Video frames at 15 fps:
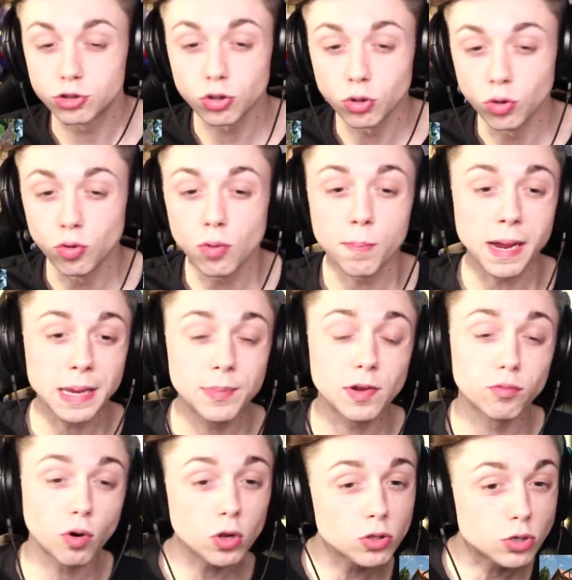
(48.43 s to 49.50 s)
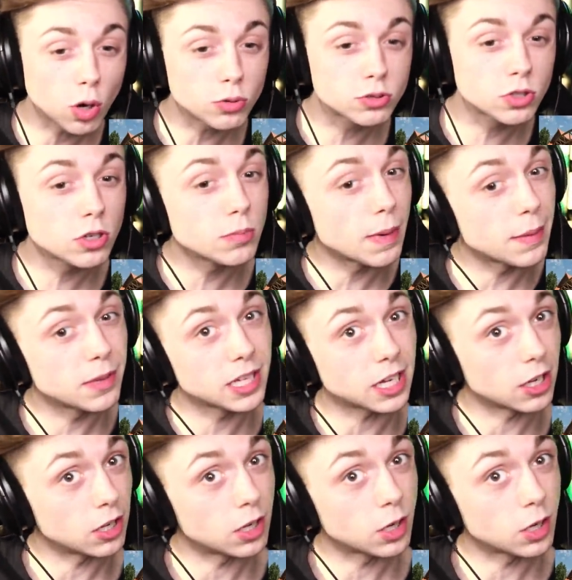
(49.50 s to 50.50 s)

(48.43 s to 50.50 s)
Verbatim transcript: a zoo, maybe a roller coaster, maybe like a,